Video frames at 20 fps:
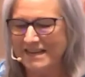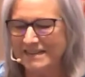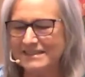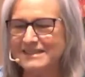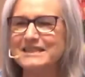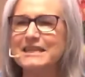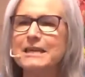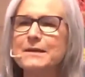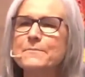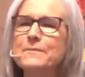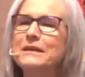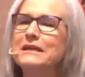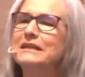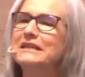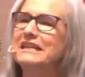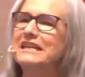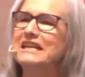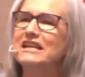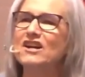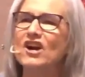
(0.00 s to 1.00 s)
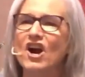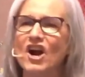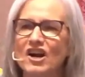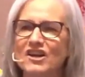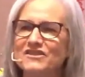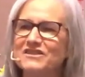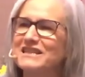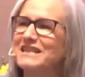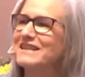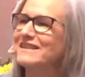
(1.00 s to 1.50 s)
seemingly
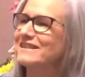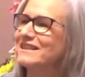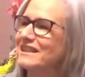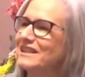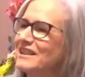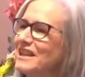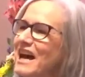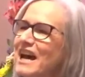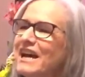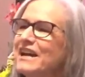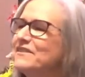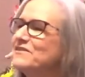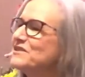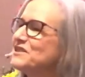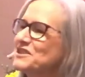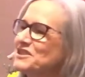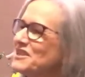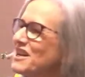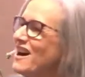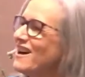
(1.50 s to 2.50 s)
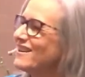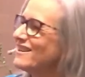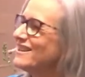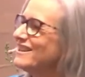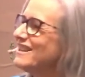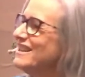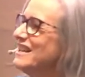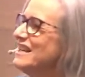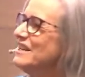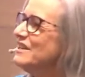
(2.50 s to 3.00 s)
causing the livestock
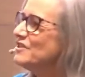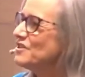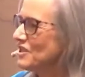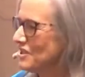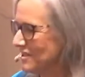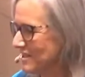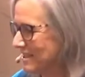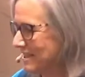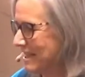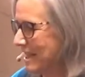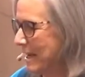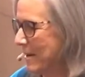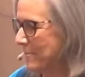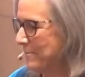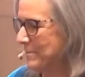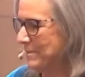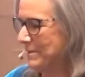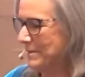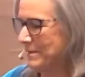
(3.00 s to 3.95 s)
to skip.